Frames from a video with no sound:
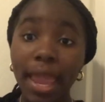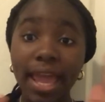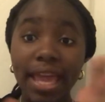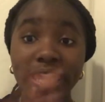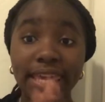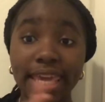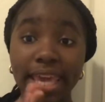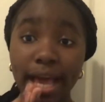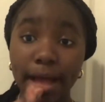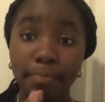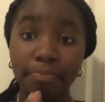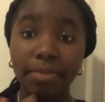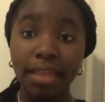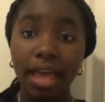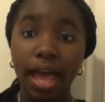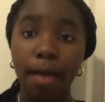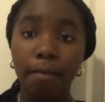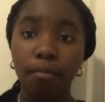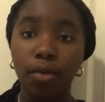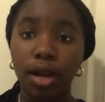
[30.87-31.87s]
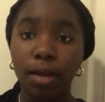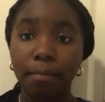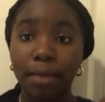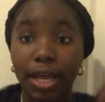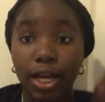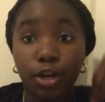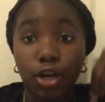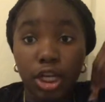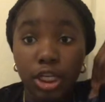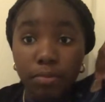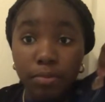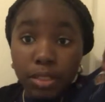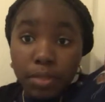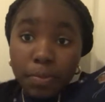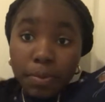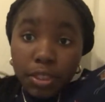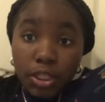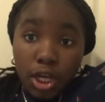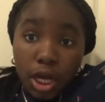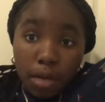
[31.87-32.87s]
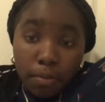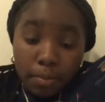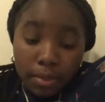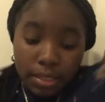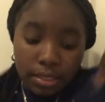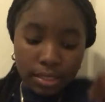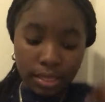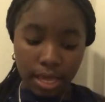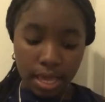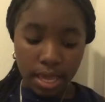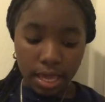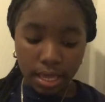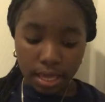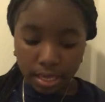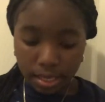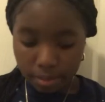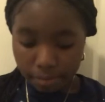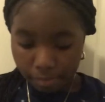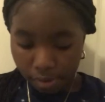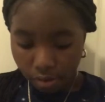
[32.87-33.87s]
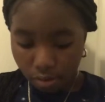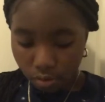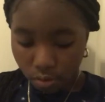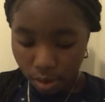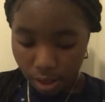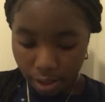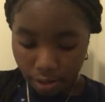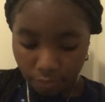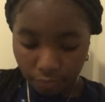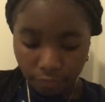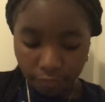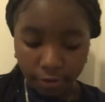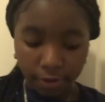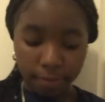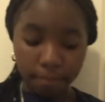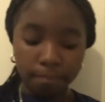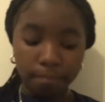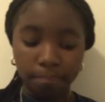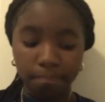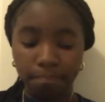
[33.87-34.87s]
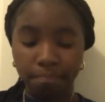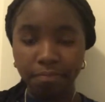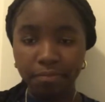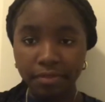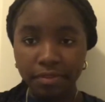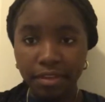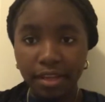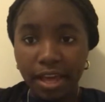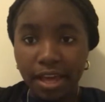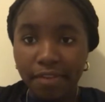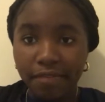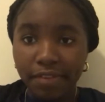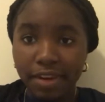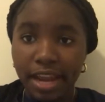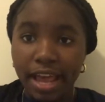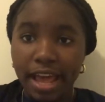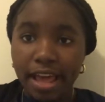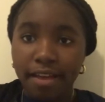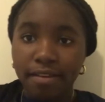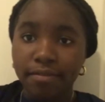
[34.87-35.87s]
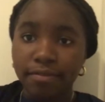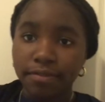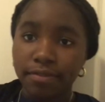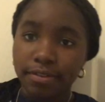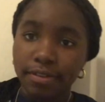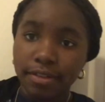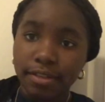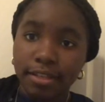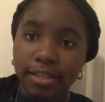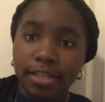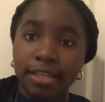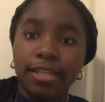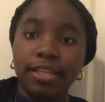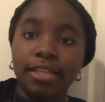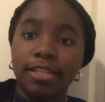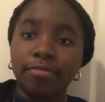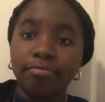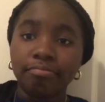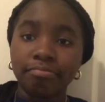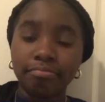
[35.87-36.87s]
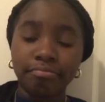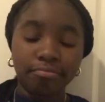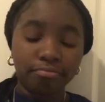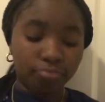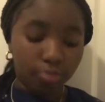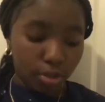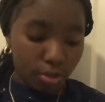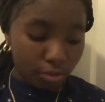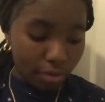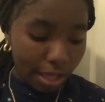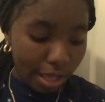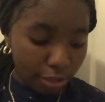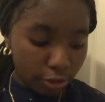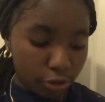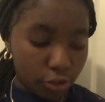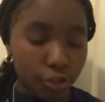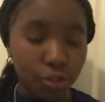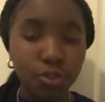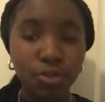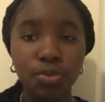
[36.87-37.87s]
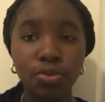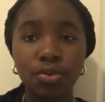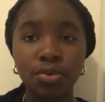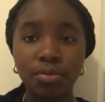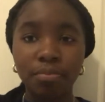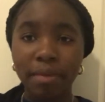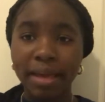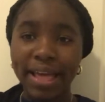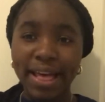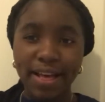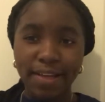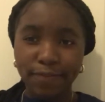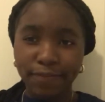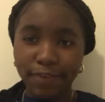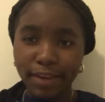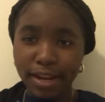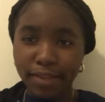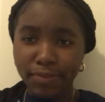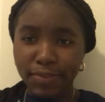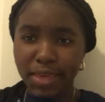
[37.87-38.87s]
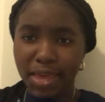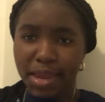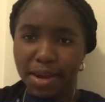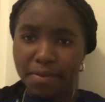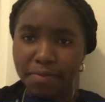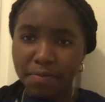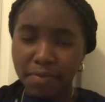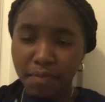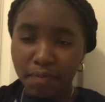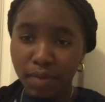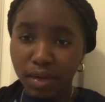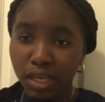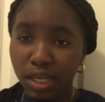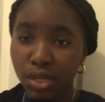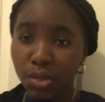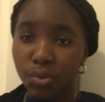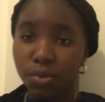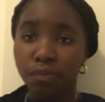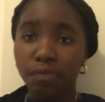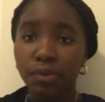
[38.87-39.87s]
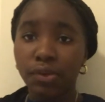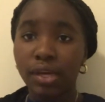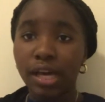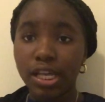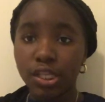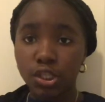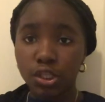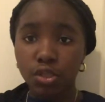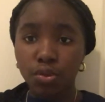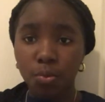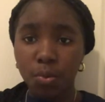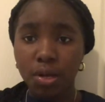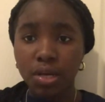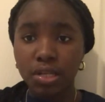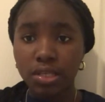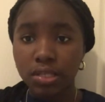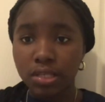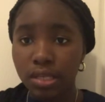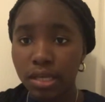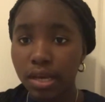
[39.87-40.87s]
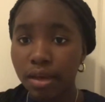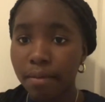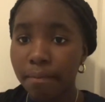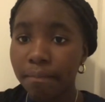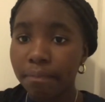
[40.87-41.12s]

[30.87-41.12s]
Yeah, I'm wearing my Christmas pajamas and my whole outfit. I even have, well, I'll show you my outfit at the end of the video if you guys still want to see it.